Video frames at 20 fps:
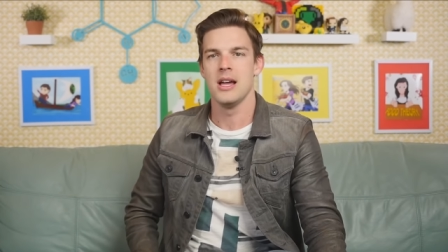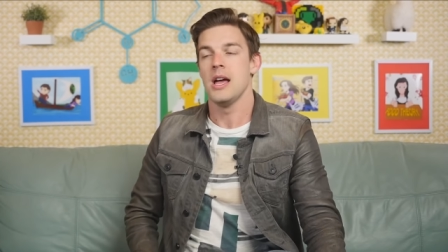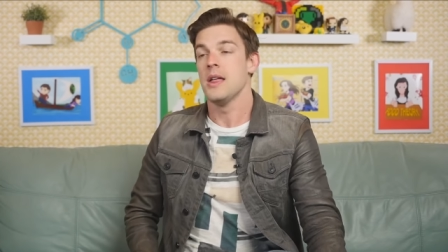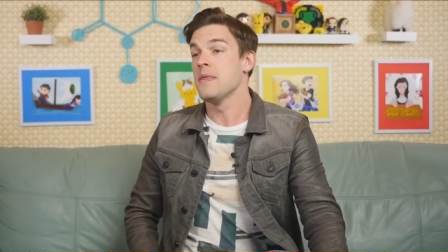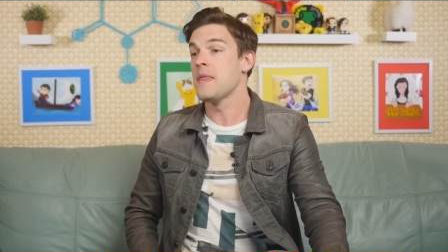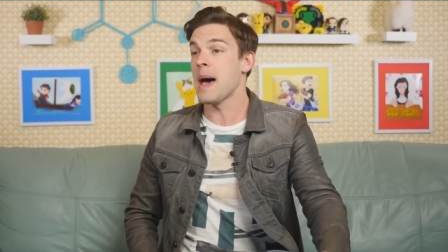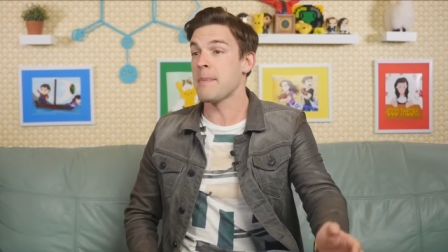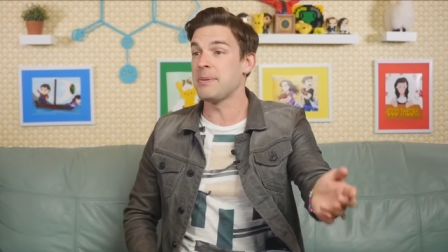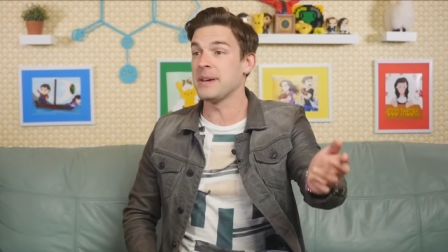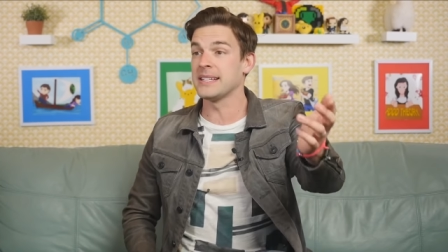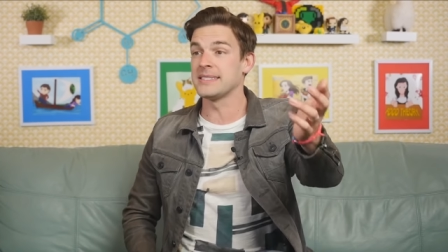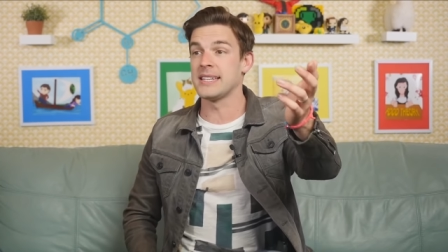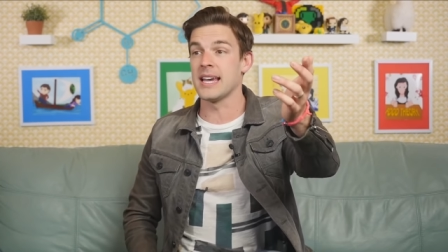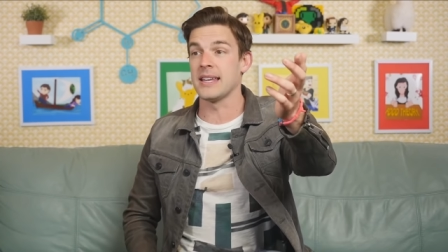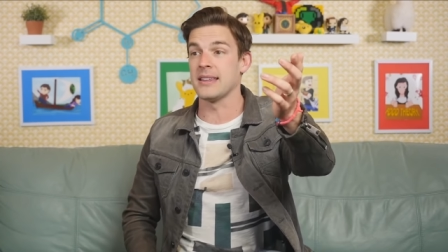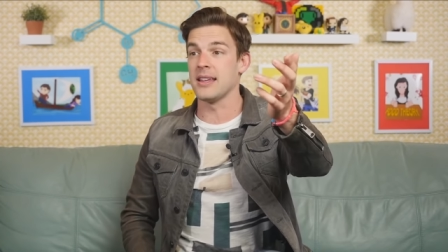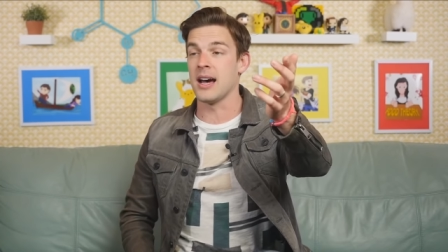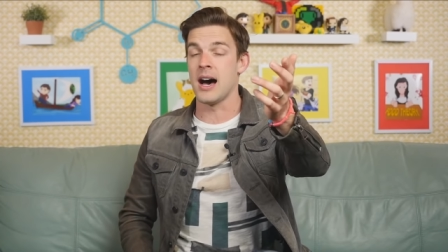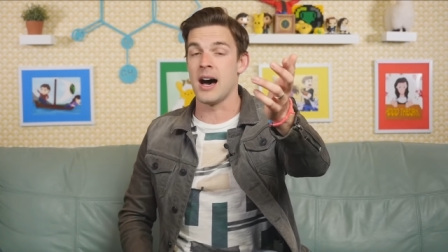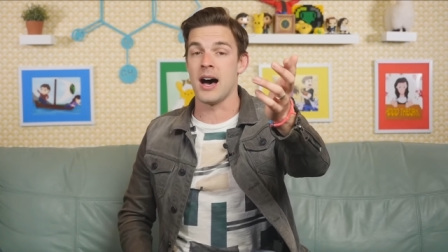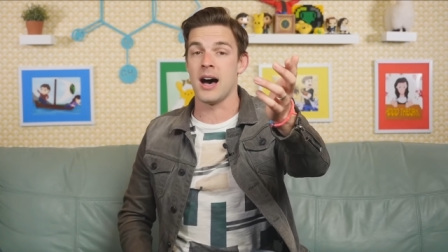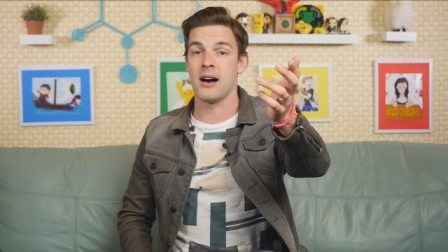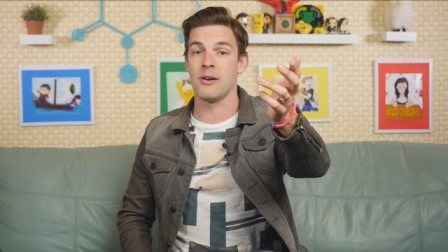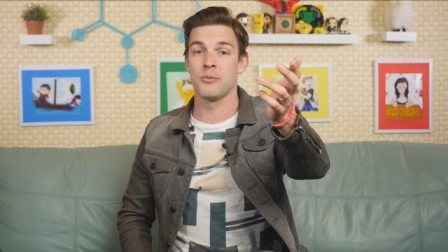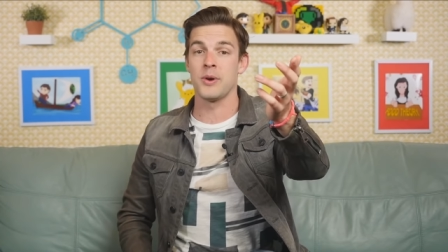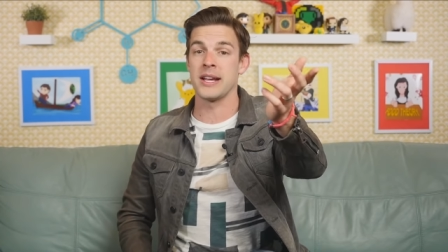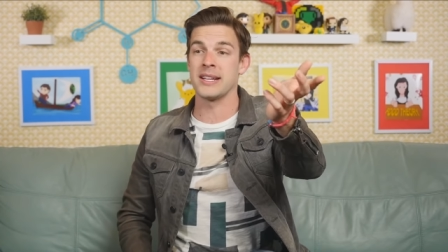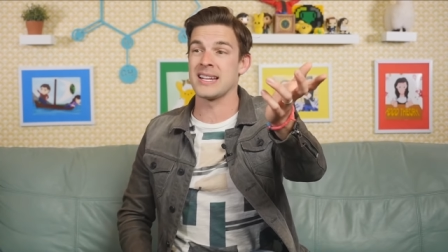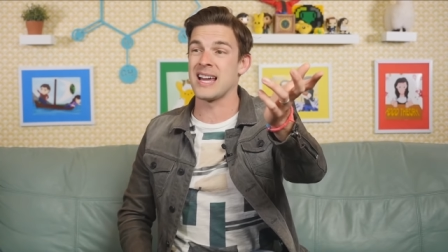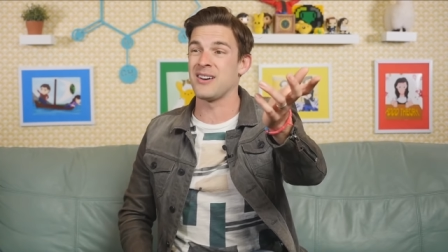That being said, uh,
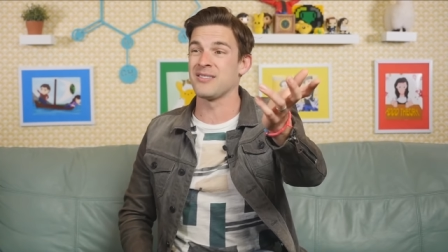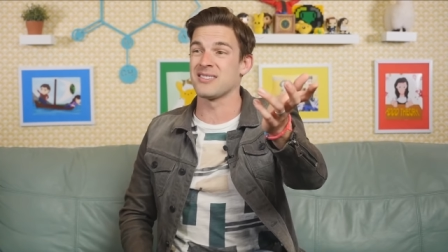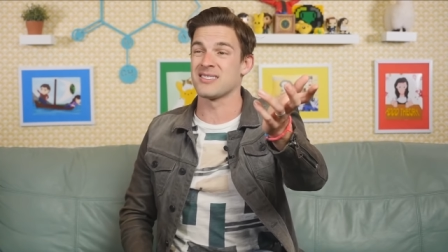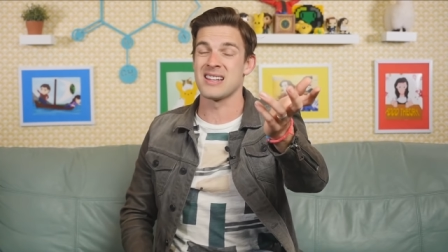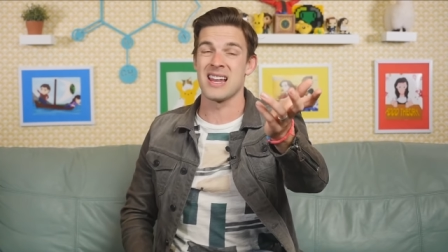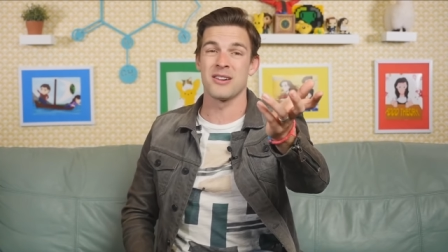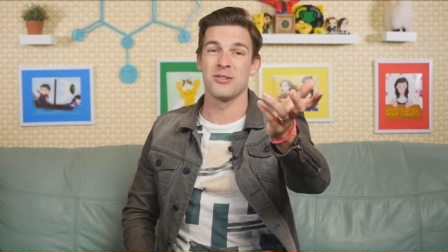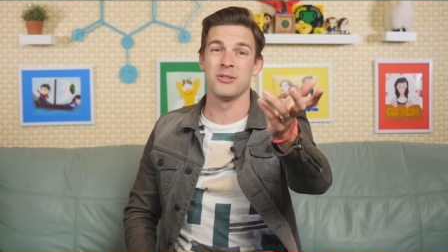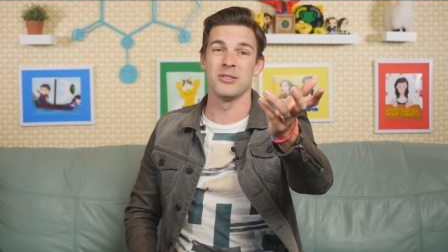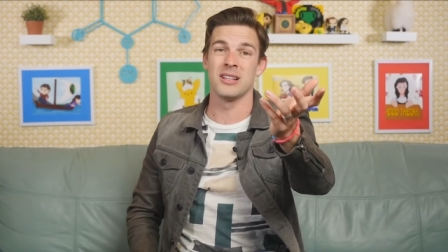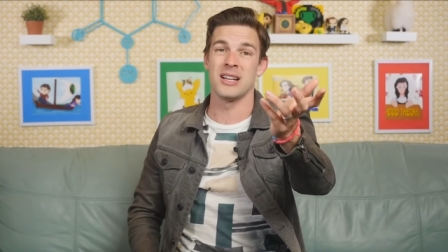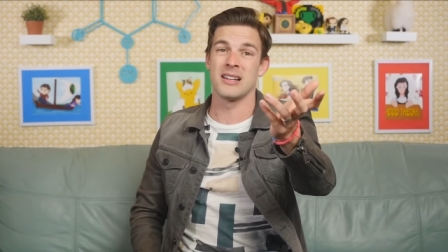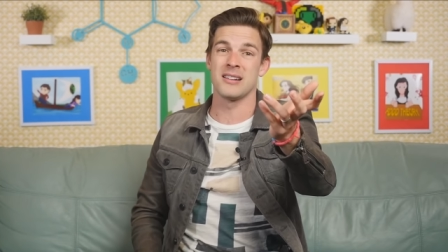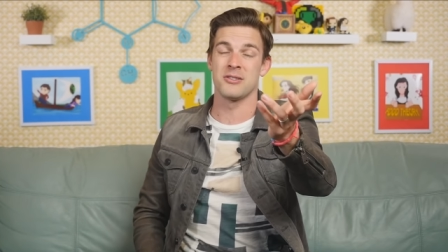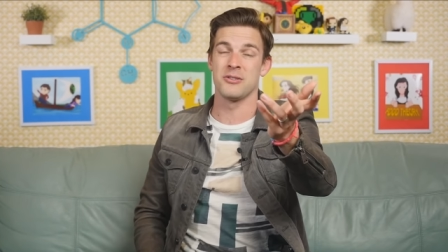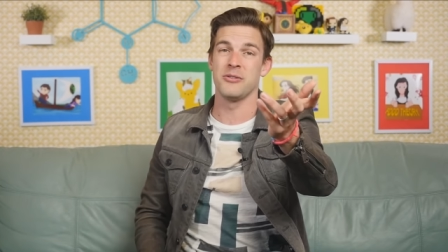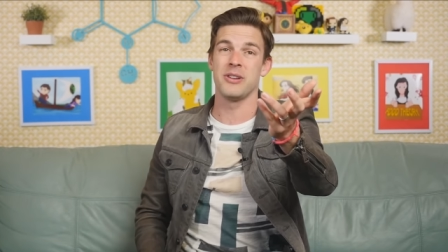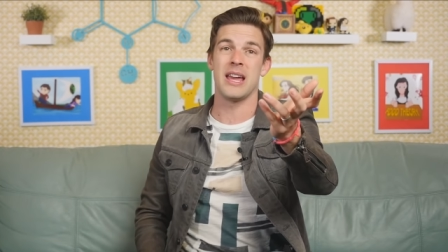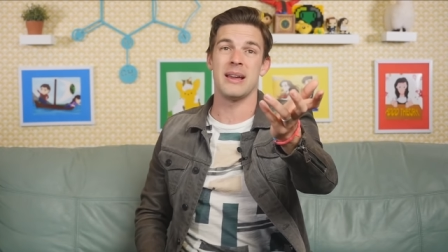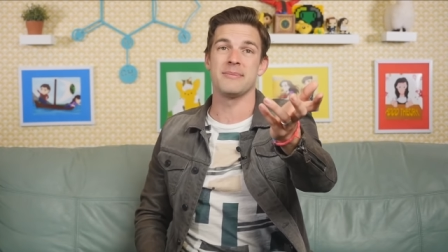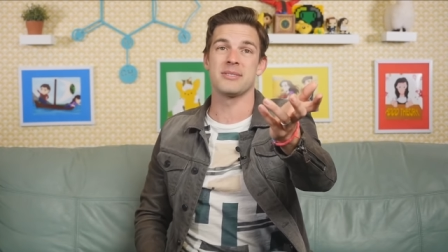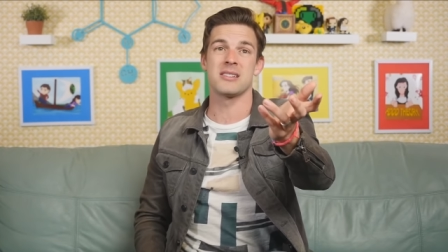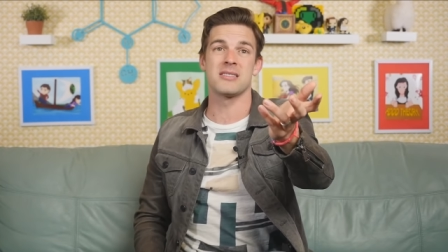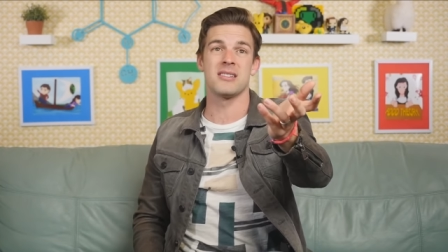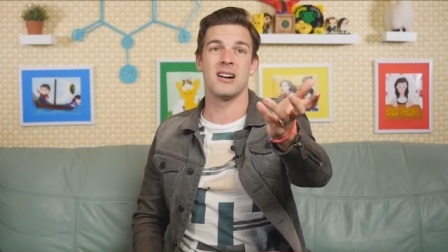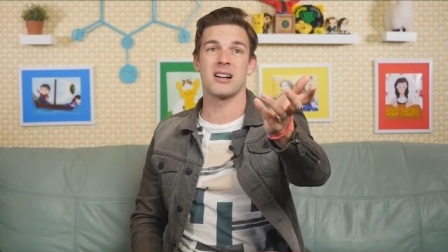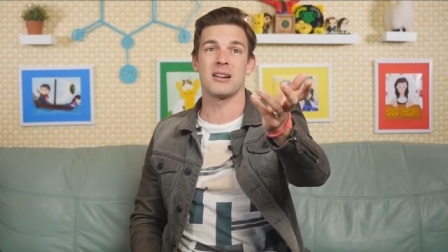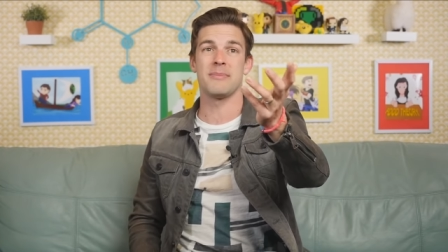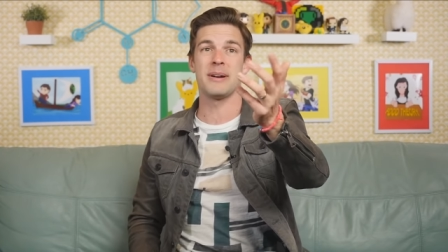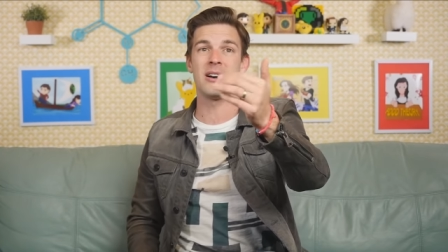right now there's not a whole lot of new games to
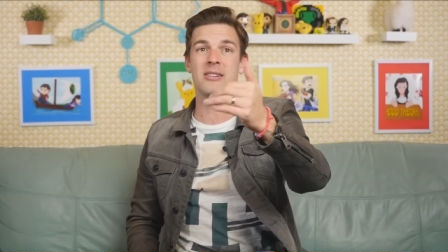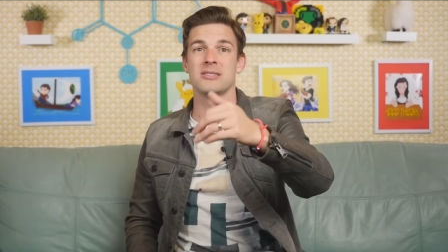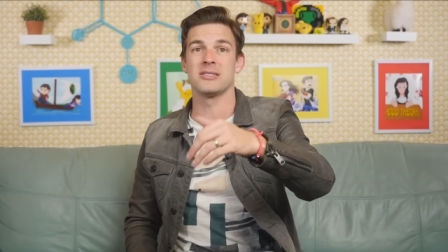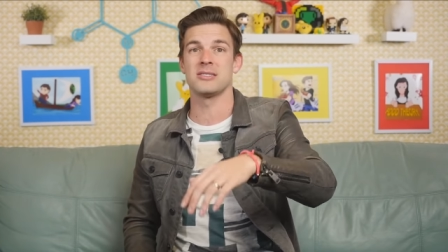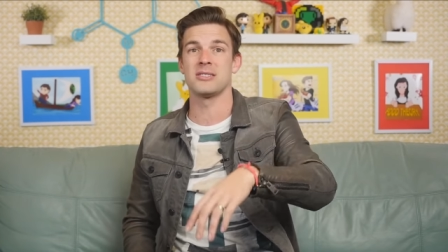talk about.